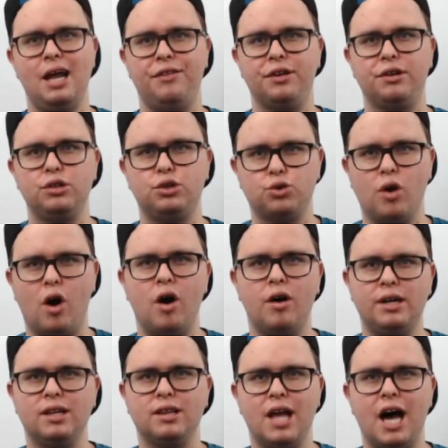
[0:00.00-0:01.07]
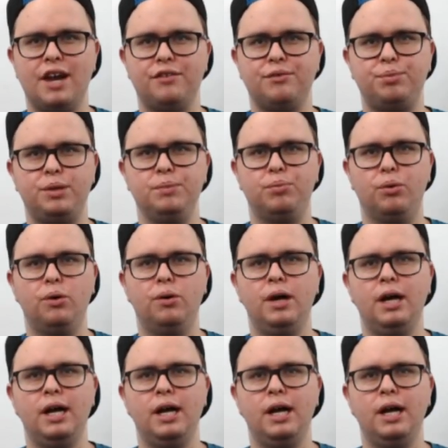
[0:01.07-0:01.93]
they could draw in a lot of people.